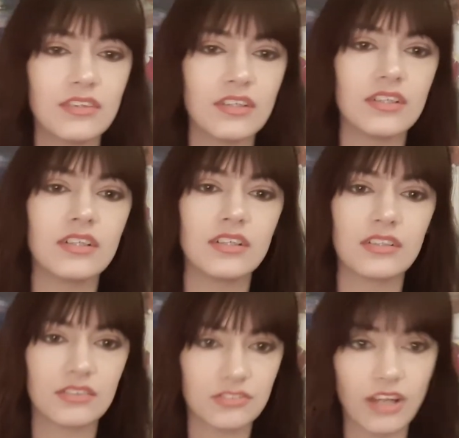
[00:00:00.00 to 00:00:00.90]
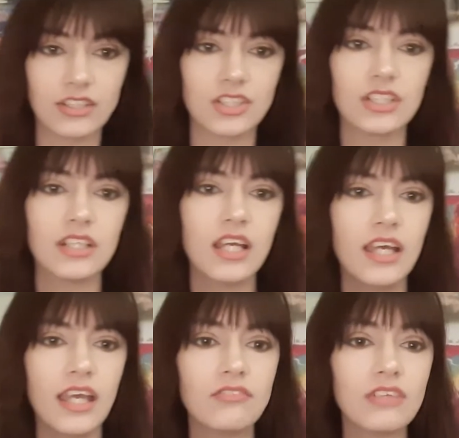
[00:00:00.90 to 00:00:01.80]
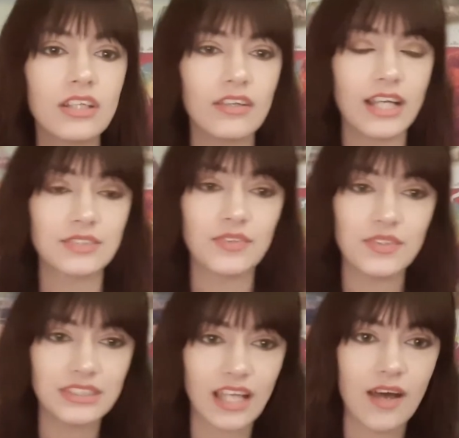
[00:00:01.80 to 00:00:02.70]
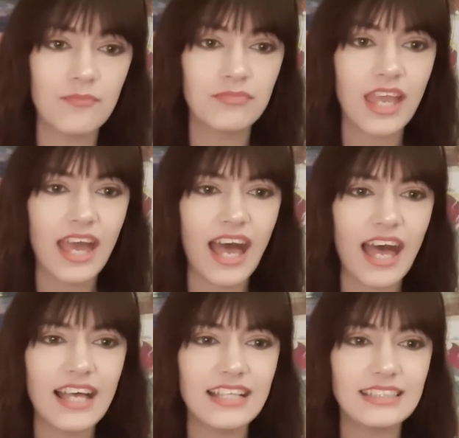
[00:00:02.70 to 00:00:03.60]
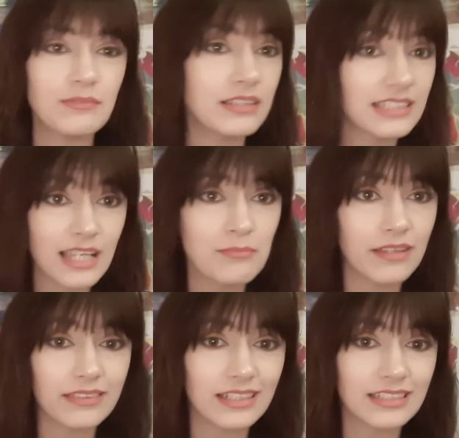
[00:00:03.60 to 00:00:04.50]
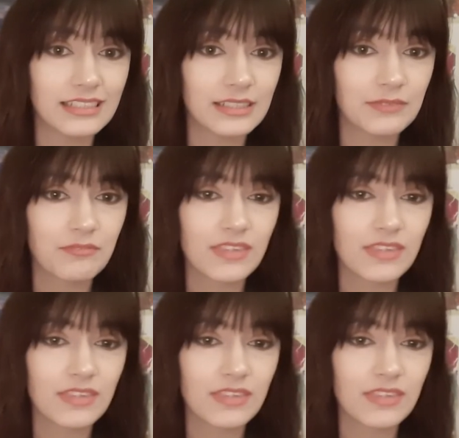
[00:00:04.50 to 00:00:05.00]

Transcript: the director, Enrico Casarosa, has something to say about this.